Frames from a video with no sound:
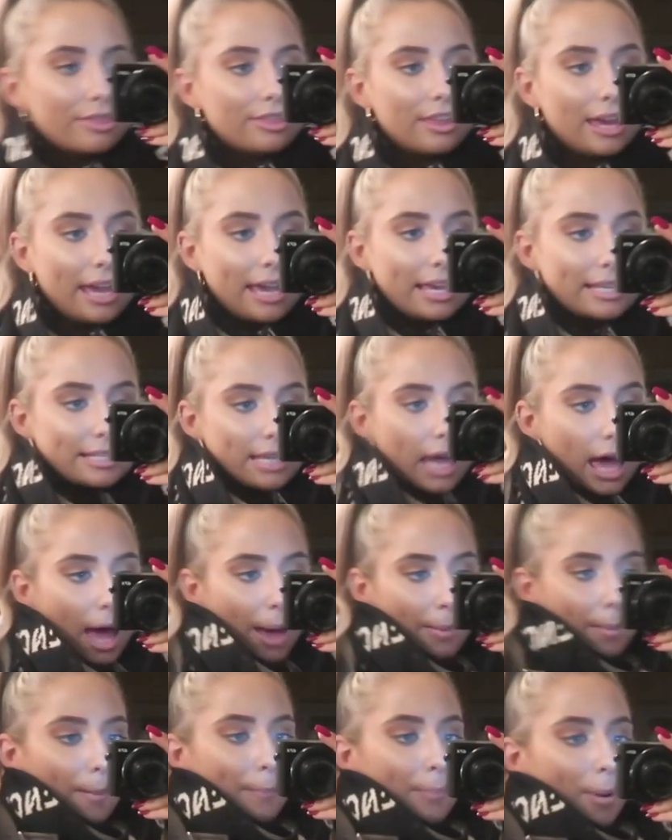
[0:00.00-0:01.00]
This
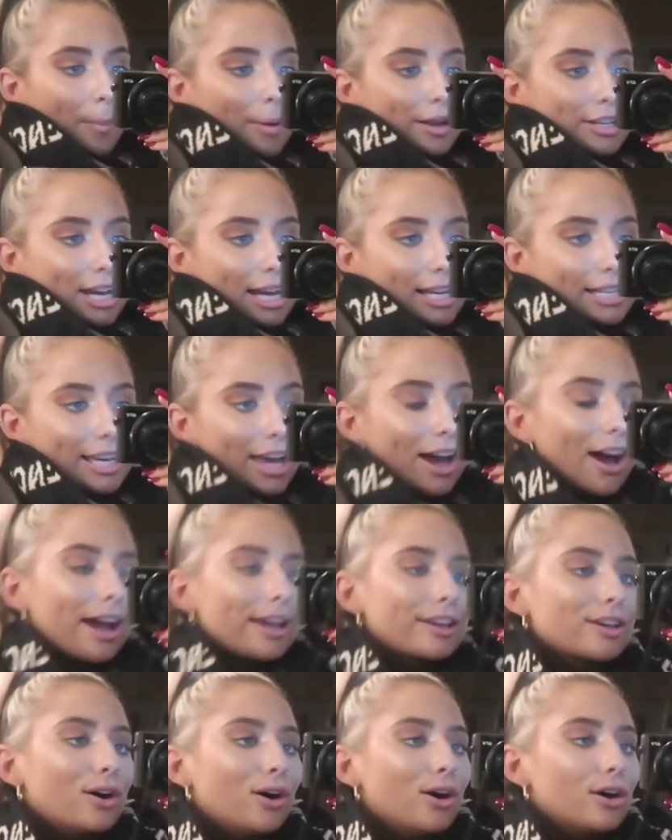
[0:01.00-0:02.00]
bomber jacket
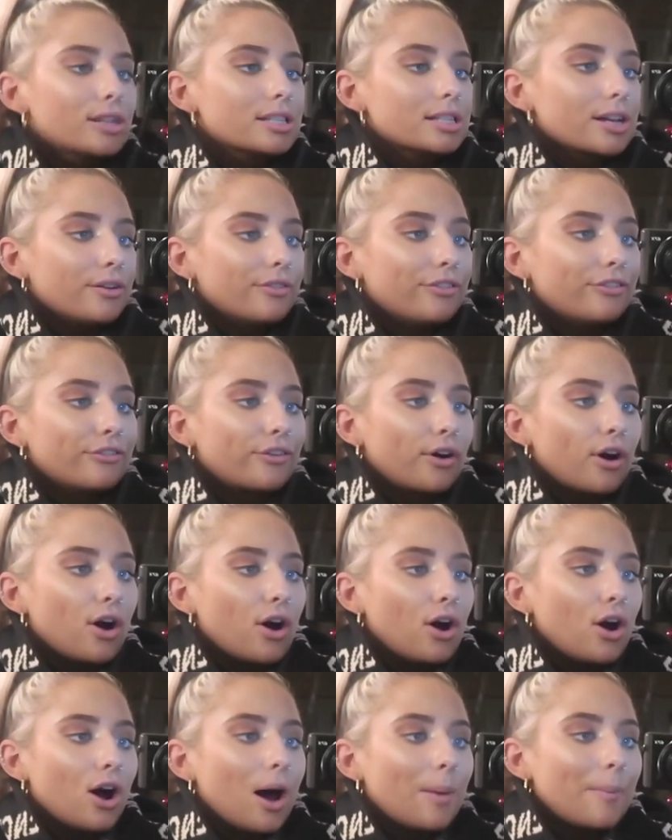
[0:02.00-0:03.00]
I got
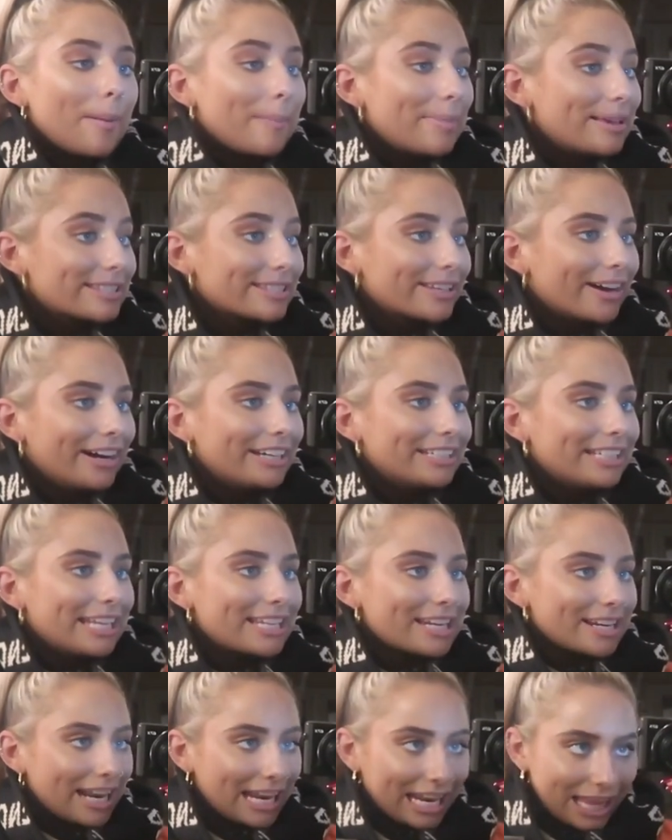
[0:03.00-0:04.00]
from
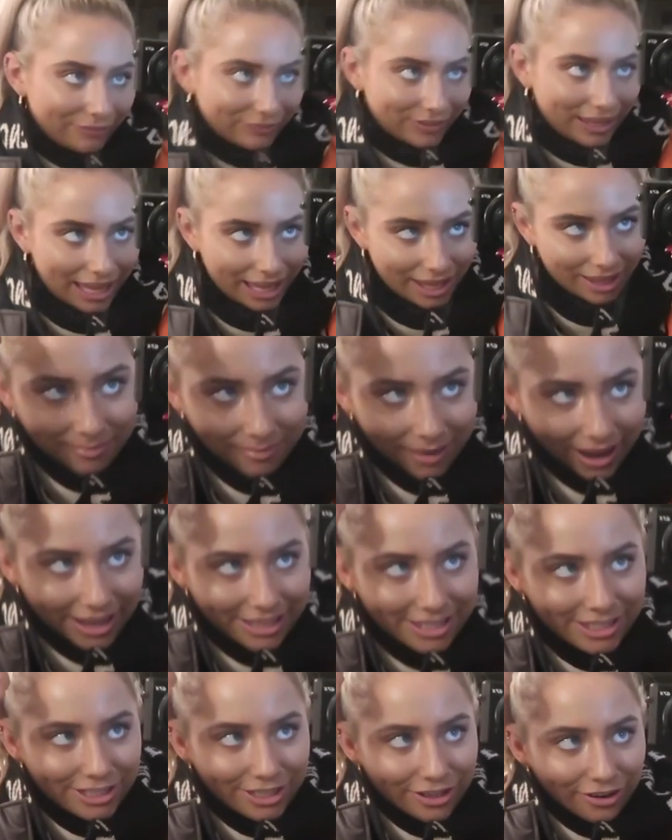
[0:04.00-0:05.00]
Misguided, and I love it.
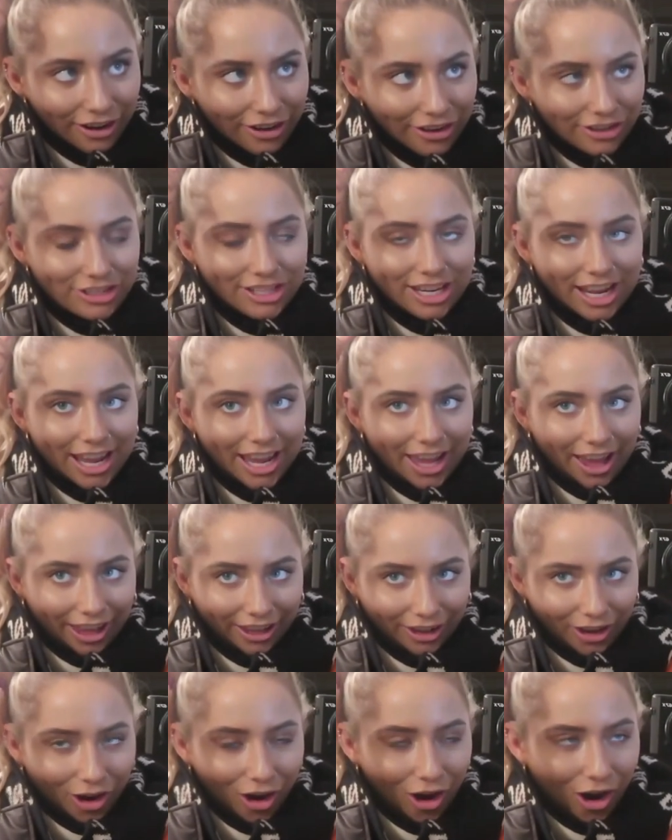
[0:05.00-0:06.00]
My scrunchie,
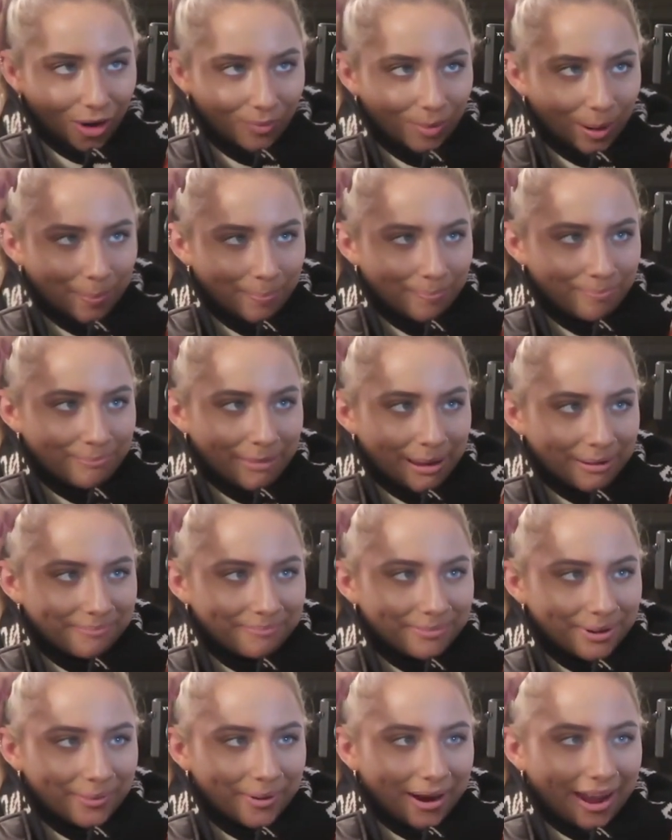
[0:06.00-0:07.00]
I can't remember